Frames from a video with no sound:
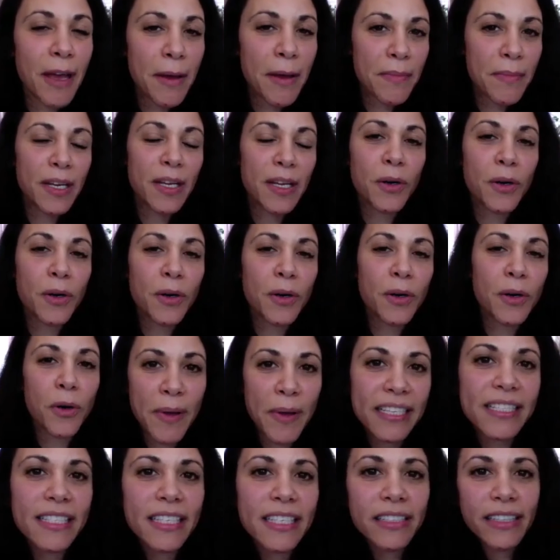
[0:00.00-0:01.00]
feminine or
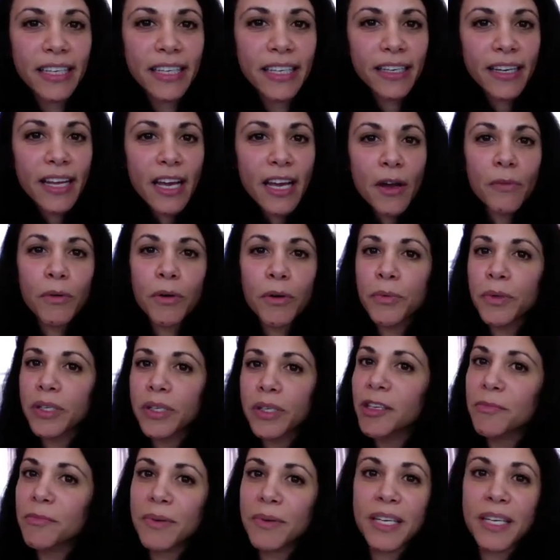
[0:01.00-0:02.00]
masculine would
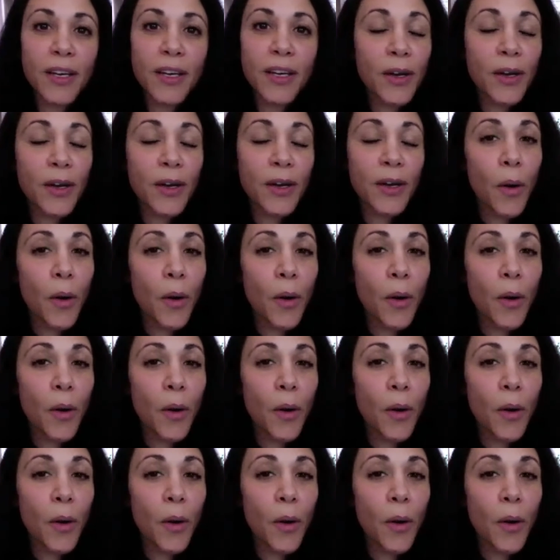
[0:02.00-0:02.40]
really be